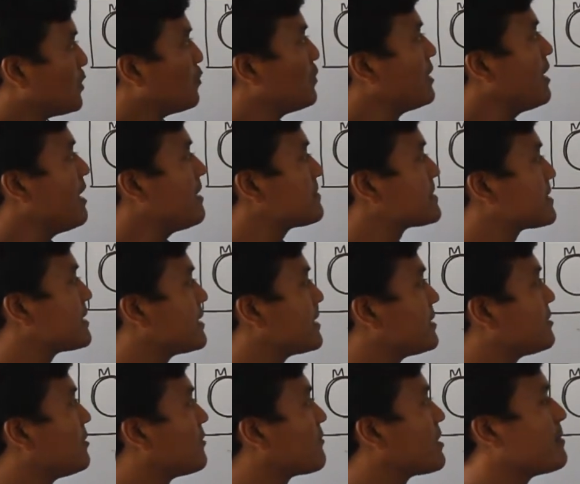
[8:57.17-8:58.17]
We have
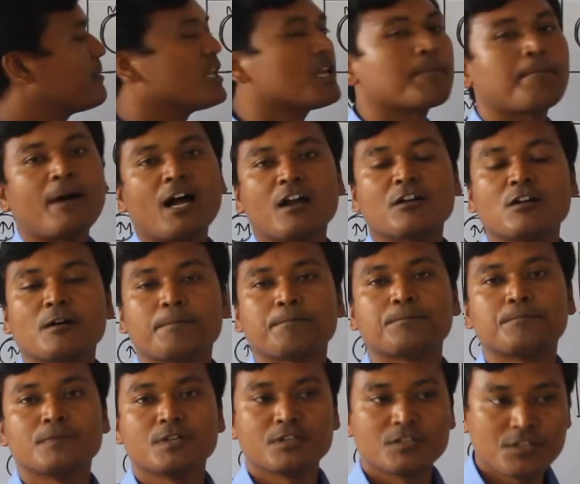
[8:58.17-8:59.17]
shaded the remaining part
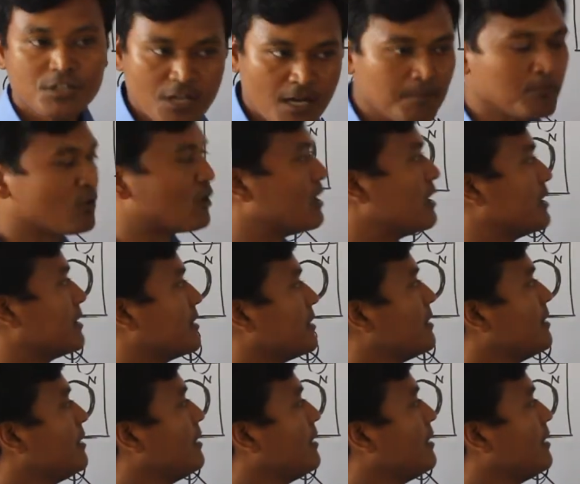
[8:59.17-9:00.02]
of yarn only.